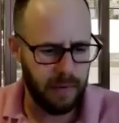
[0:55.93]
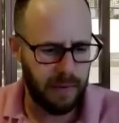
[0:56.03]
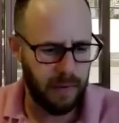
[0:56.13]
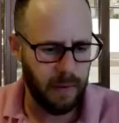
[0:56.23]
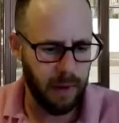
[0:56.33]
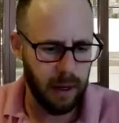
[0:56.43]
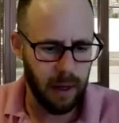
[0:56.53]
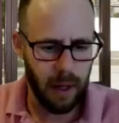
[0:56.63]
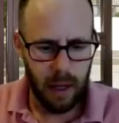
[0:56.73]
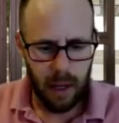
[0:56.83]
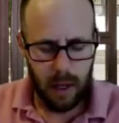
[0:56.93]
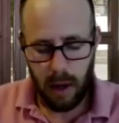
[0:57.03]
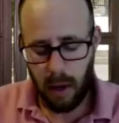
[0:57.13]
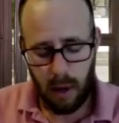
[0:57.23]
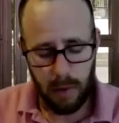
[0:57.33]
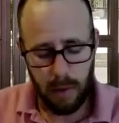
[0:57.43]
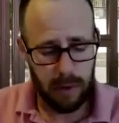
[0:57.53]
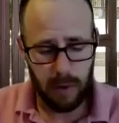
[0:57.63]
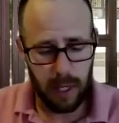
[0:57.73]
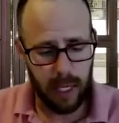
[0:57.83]
for almost
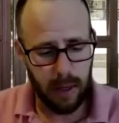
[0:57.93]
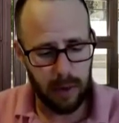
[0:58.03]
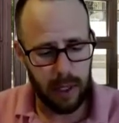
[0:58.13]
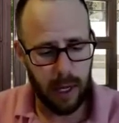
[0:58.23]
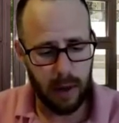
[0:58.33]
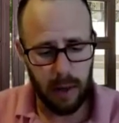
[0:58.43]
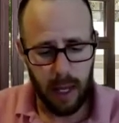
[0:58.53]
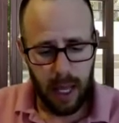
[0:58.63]
20 years now.